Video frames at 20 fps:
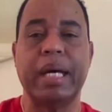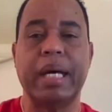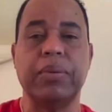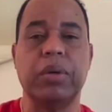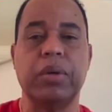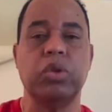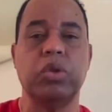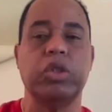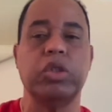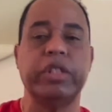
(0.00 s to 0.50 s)
that they
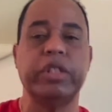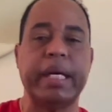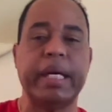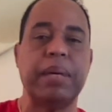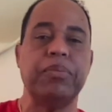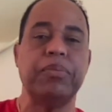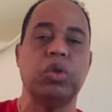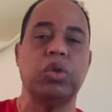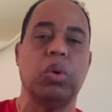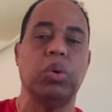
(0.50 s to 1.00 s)
were going to take
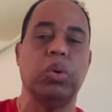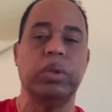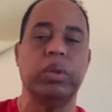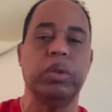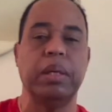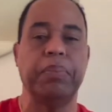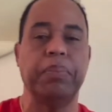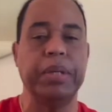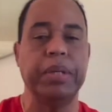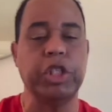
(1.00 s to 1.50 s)
him to
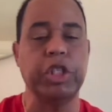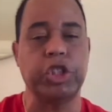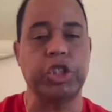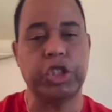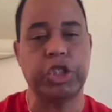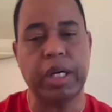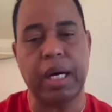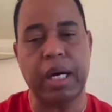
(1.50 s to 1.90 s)
the beach